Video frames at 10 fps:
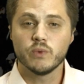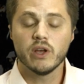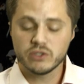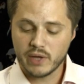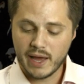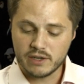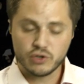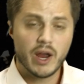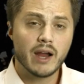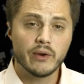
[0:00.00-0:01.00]
We also had a
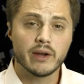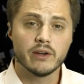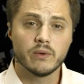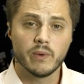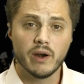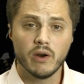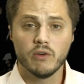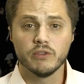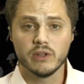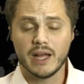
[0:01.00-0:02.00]
track record where
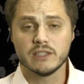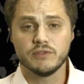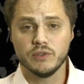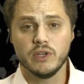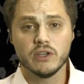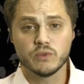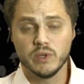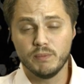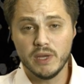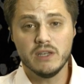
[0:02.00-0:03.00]
over the last few years
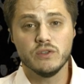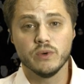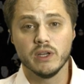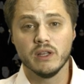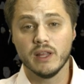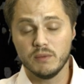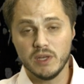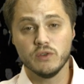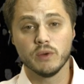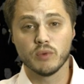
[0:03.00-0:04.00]
they'd been
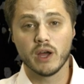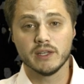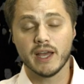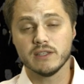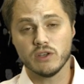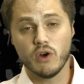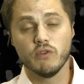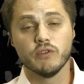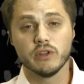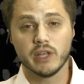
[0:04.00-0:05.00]
doing broadcasts
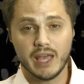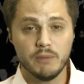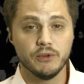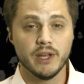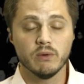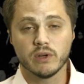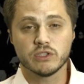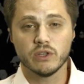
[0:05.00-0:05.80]
over the cable network.